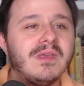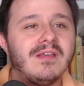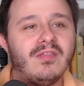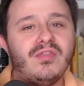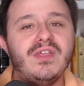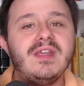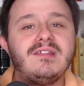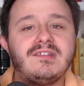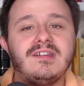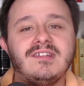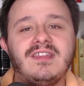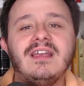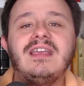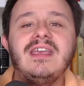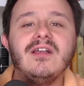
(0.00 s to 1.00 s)
this is
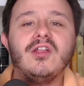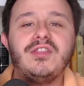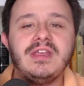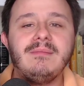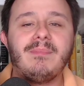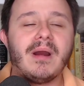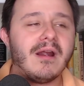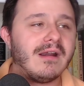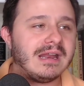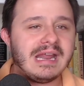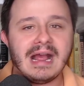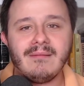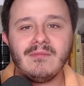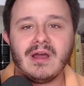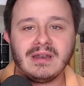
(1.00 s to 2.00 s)
the guilty party,
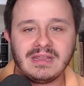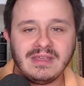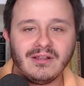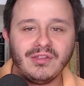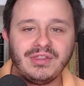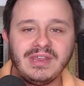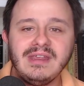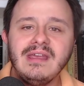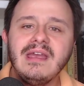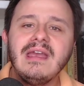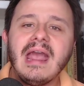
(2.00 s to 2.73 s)
I'm not guilty.